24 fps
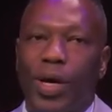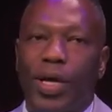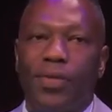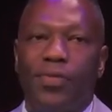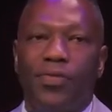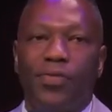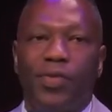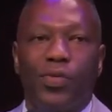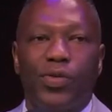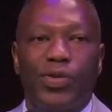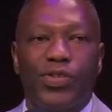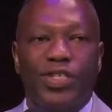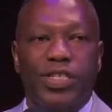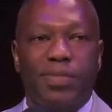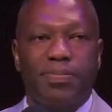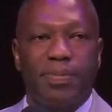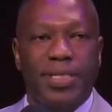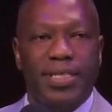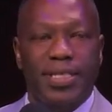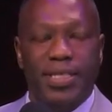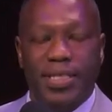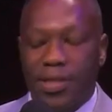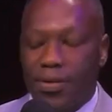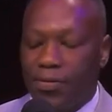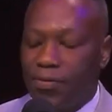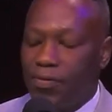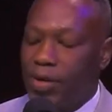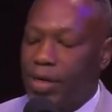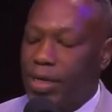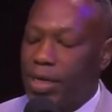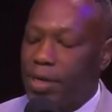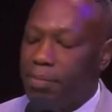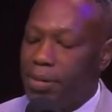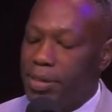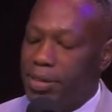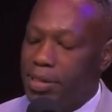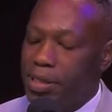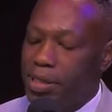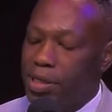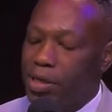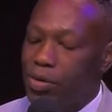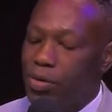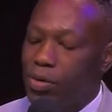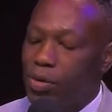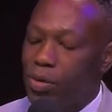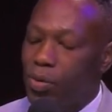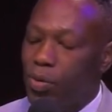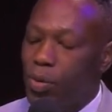in very specific and
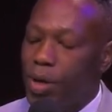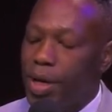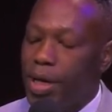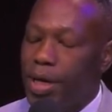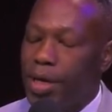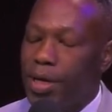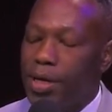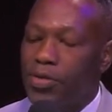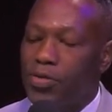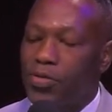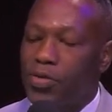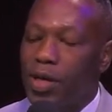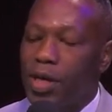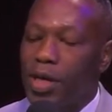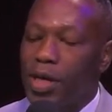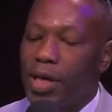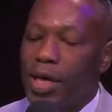particular ways.